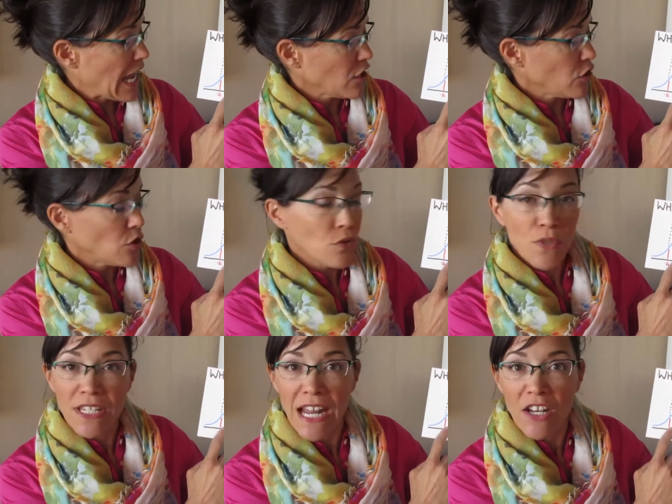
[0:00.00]
and 2
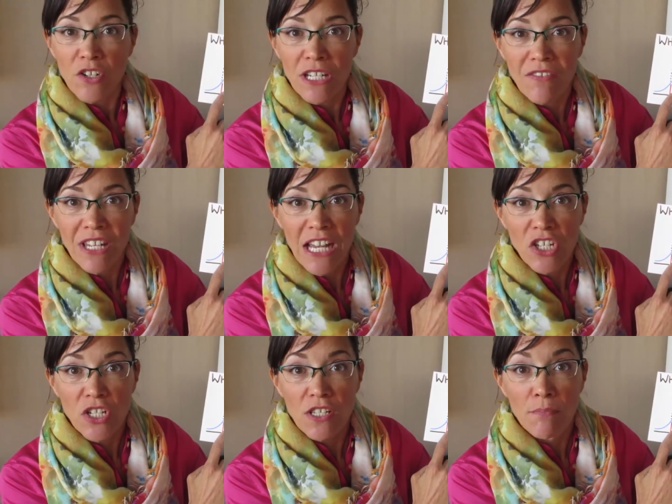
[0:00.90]
standard
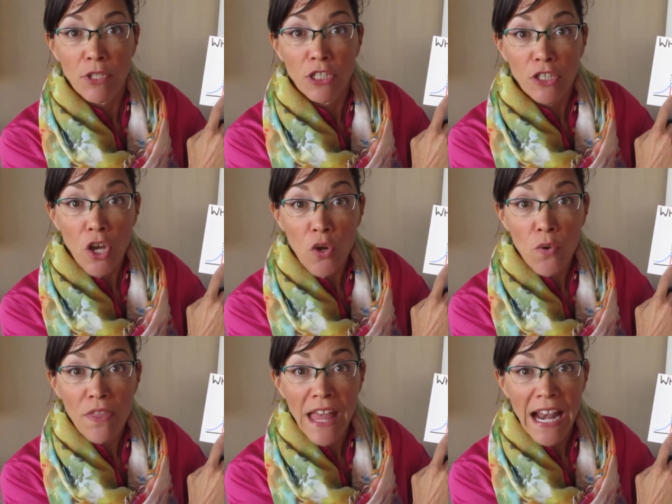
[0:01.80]
deviations
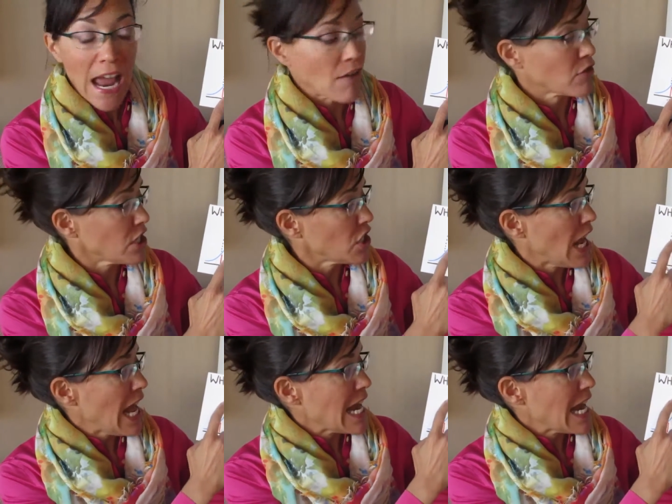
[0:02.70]
below that average,